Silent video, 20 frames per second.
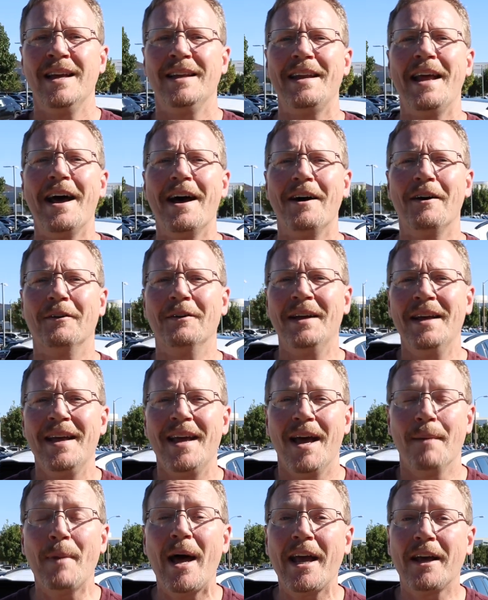Now,
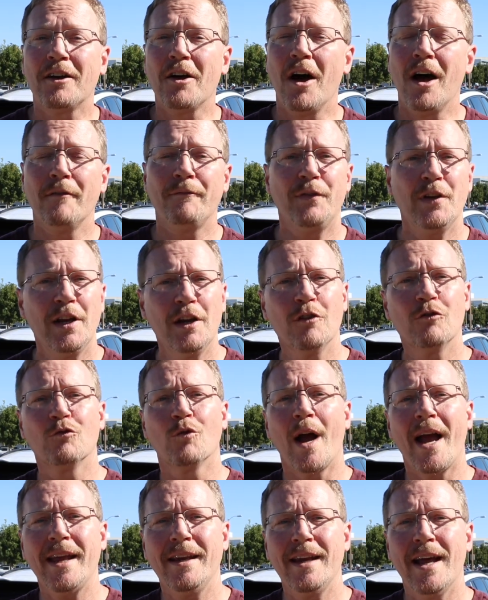am I confident
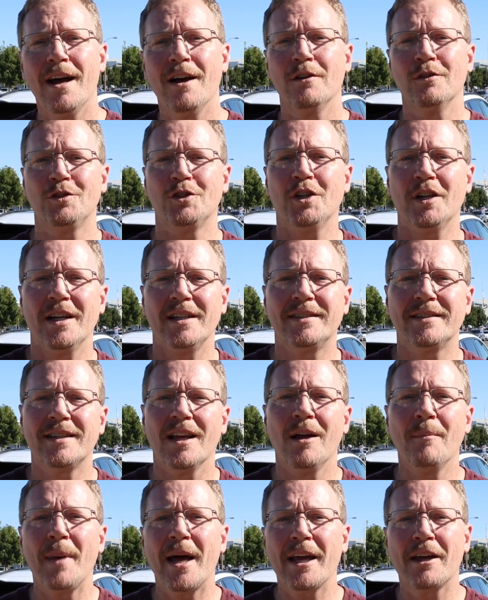right now? Should I
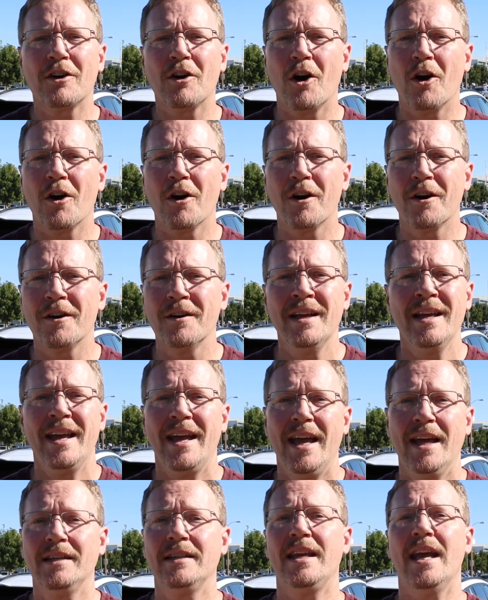sell my car
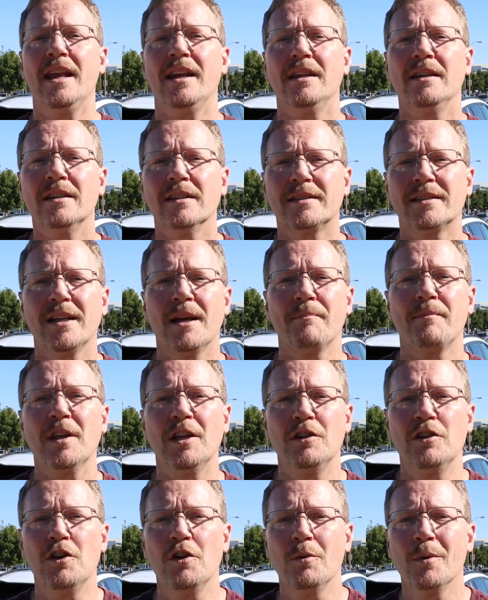and get into
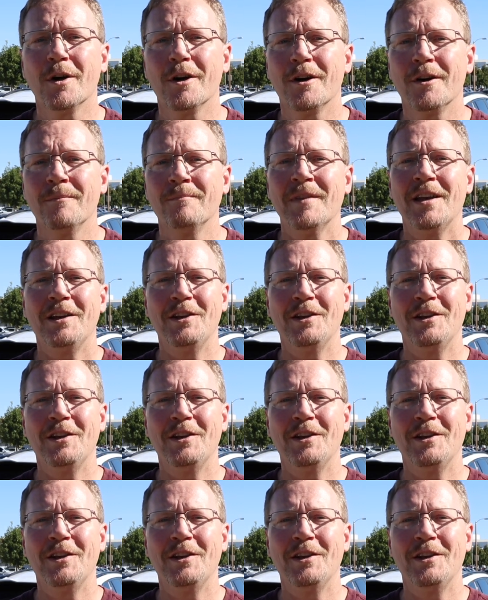something newer?